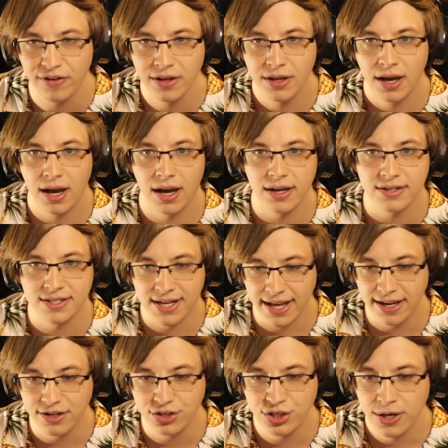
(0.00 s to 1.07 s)
uh,
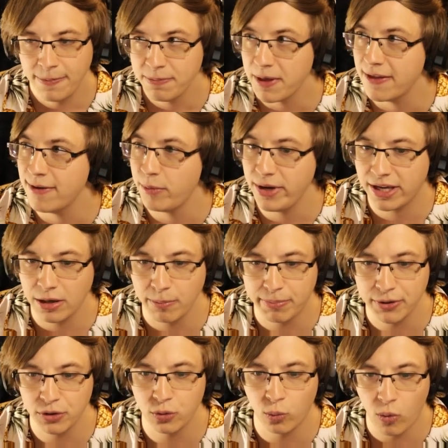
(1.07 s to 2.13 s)
stage, and then we can
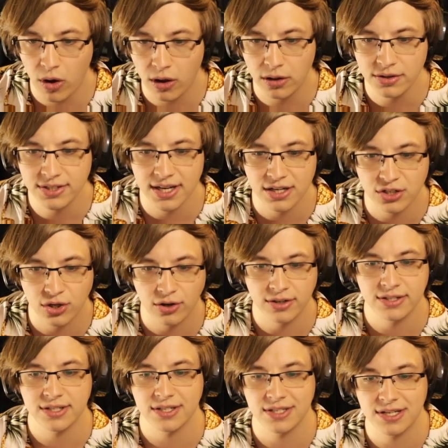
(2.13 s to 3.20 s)
build walls and
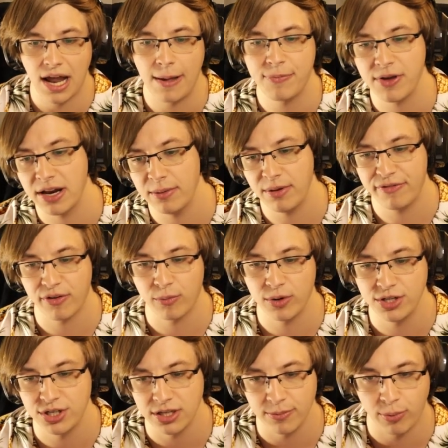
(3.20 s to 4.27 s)
turrets to stop the enemy from
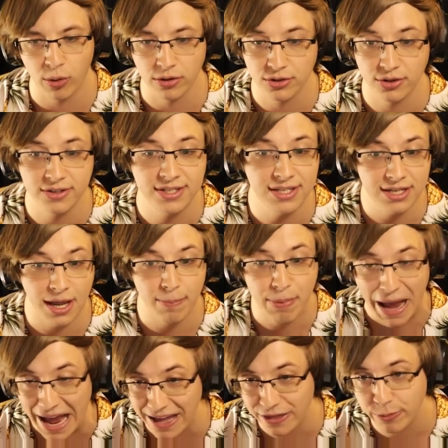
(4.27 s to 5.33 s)
reaching the portal. So this is a
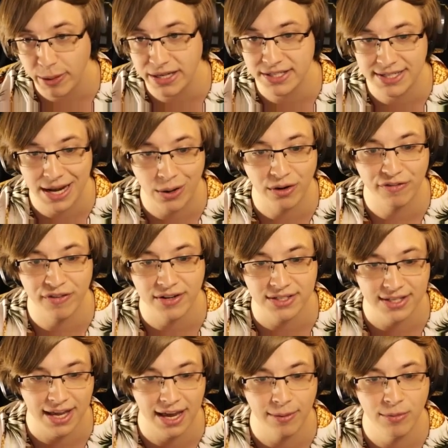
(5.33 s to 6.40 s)
path-based tower defense
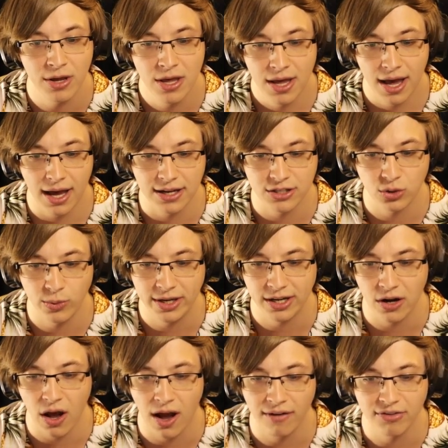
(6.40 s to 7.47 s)
game. Uh, so we can
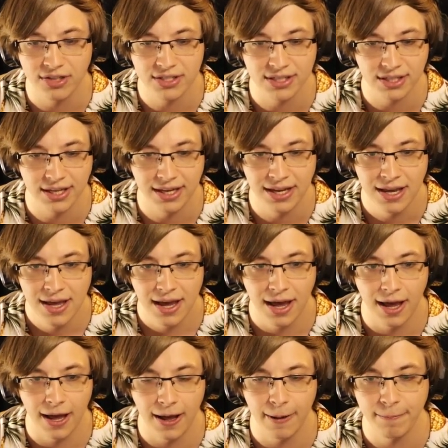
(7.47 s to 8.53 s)
obviously,
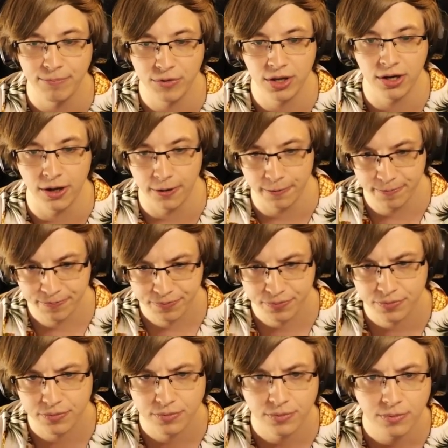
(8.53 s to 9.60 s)
um, you know,
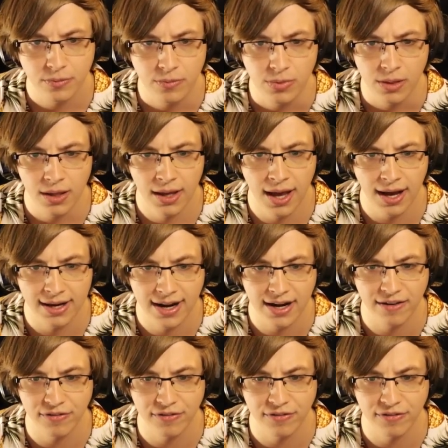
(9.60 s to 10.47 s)
uh, kind of